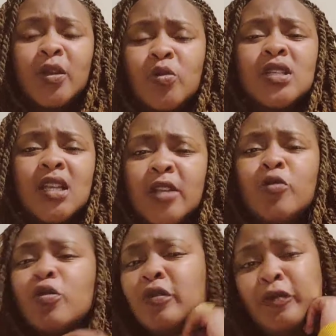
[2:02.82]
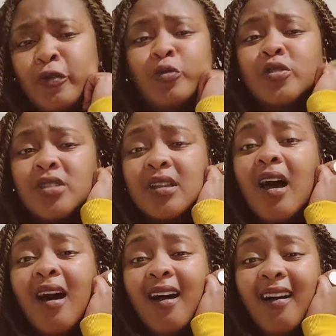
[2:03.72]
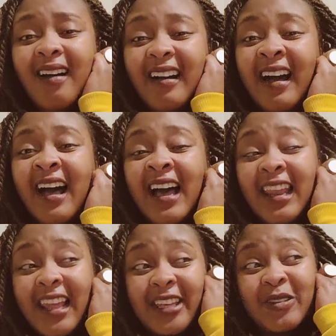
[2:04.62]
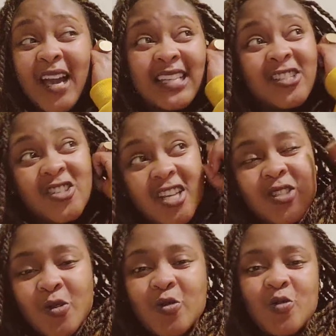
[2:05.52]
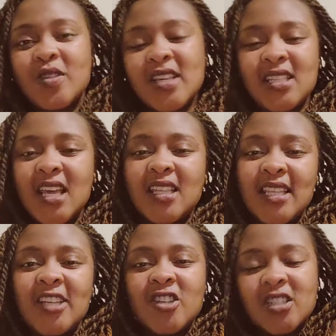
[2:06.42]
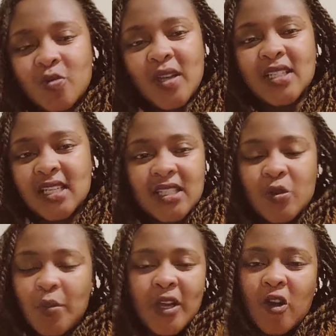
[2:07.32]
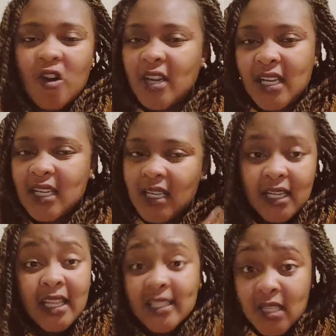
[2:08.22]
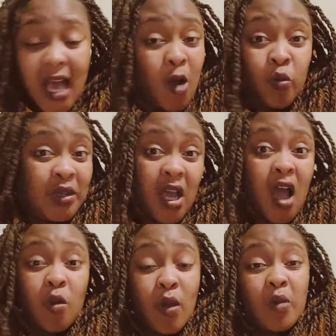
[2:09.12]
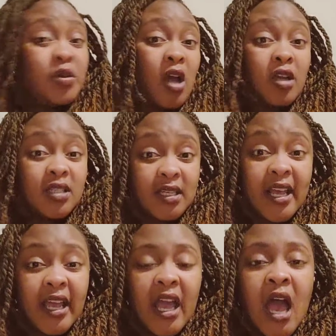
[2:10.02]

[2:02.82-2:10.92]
it was a literal fruit. You guys just don't do this, and they just went and disobeyed God, and that's how we are where we are today.